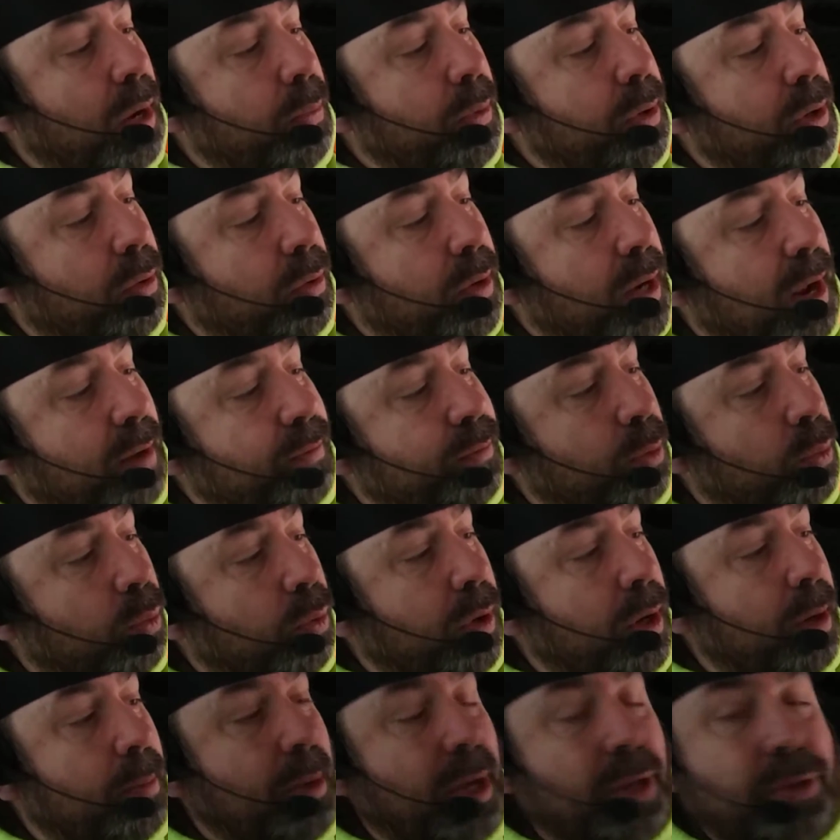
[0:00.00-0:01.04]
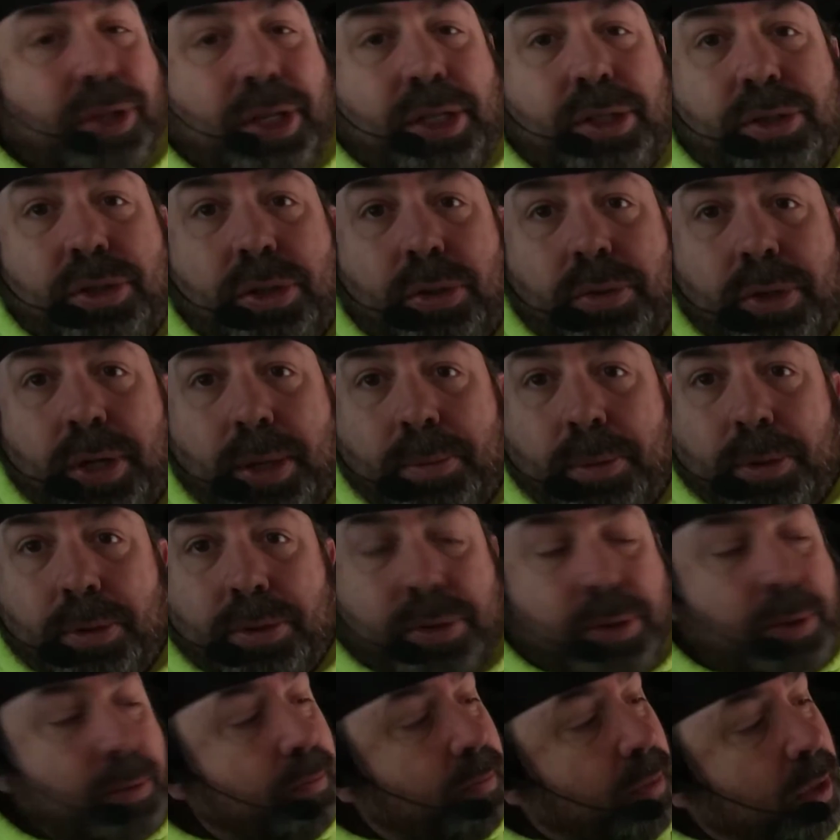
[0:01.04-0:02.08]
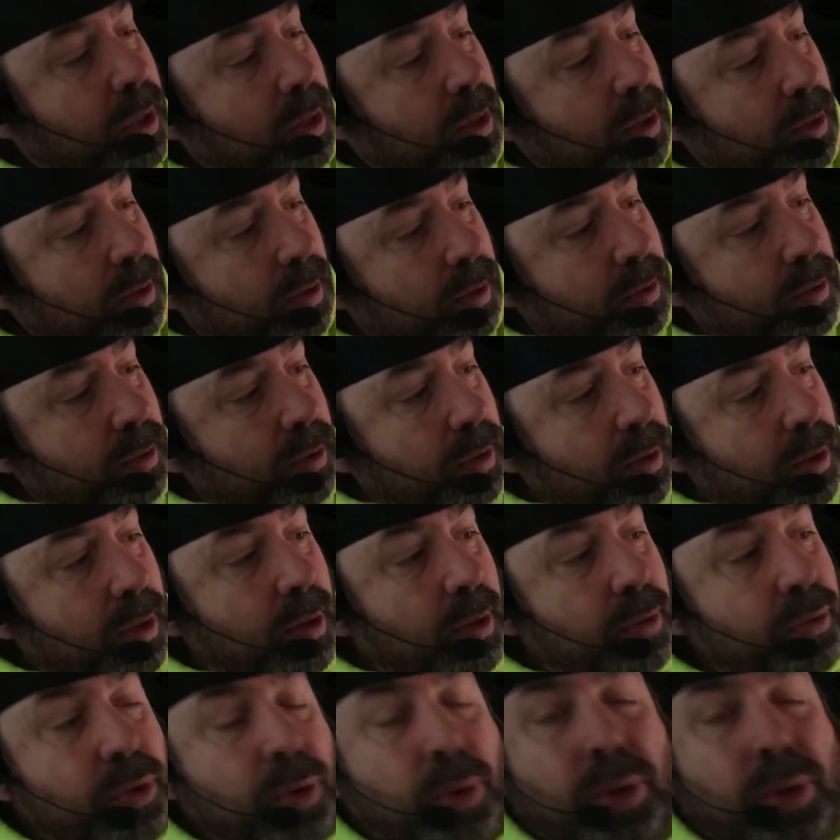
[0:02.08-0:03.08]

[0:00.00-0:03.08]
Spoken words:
we don't have to worry about these two numbers. The